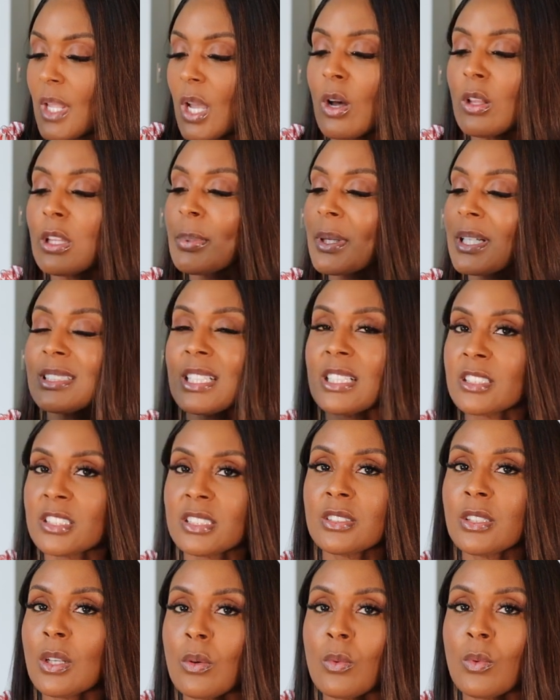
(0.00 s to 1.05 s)
Only because I
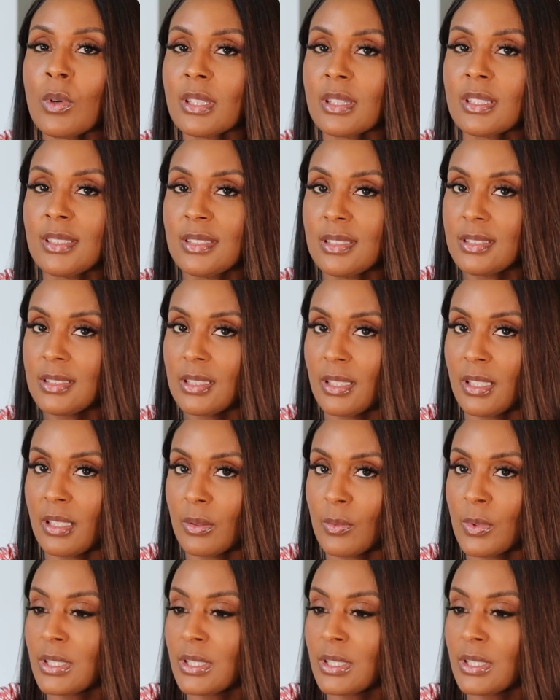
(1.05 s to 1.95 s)
just don't want this sitting